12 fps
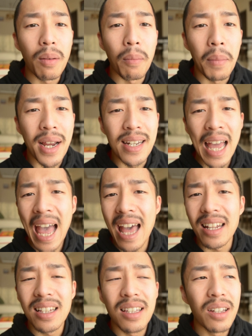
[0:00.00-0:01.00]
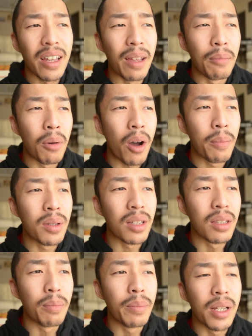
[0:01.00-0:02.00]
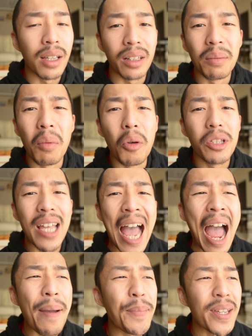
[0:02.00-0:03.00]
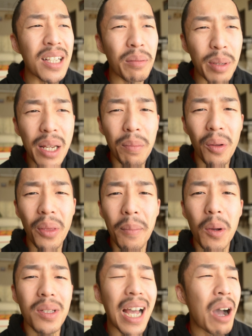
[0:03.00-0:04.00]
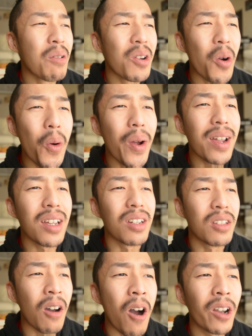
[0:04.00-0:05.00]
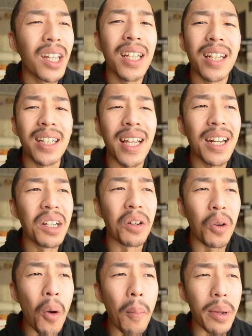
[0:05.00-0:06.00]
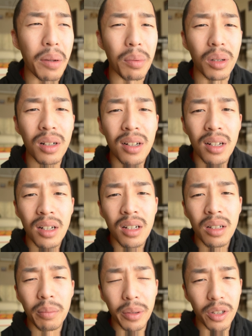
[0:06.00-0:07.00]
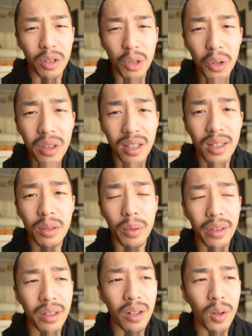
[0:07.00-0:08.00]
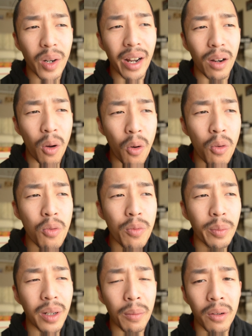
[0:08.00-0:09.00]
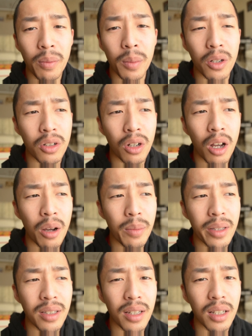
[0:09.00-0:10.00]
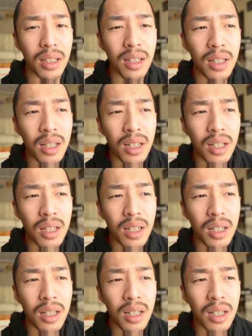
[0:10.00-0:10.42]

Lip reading: my dad and mom seem to be like the most happiest people, the most outgoing and talking and getting to know people. But the truth is, when they were at home coming from their job, it's like